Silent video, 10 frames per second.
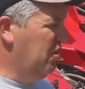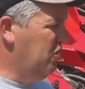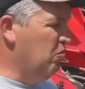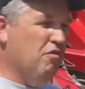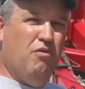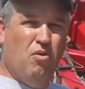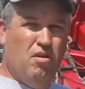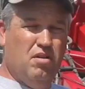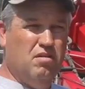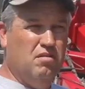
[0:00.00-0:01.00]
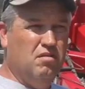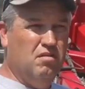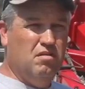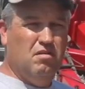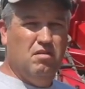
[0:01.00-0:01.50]
So before,
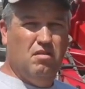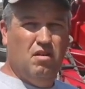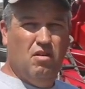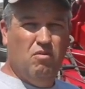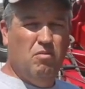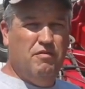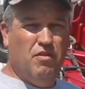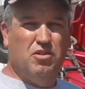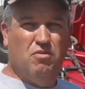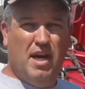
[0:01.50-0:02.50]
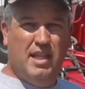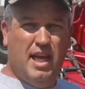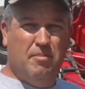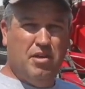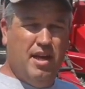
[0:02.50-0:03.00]
when we first ran the
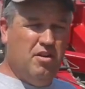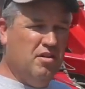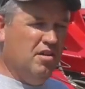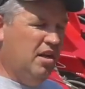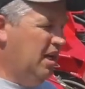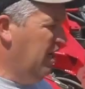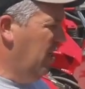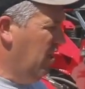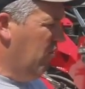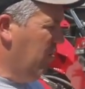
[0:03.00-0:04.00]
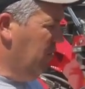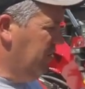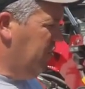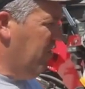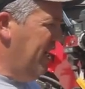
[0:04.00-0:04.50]
applicator, we
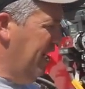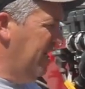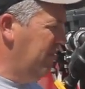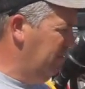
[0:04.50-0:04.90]
went straight in